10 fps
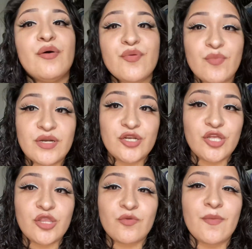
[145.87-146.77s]
if you want
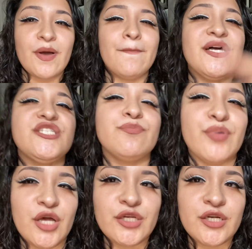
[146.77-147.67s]
another one but much
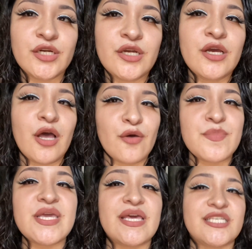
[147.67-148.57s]
better of
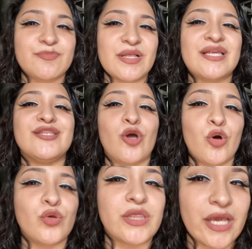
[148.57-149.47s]
me explaining the
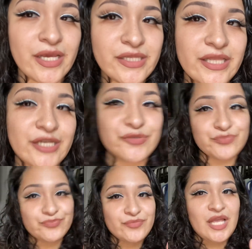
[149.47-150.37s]
whole thing then
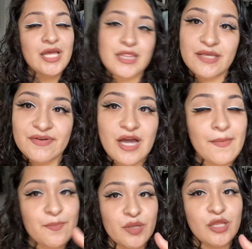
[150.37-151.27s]
leave a
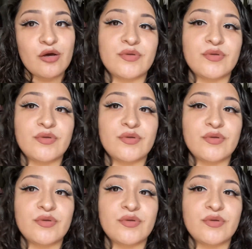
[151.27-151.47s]
comment below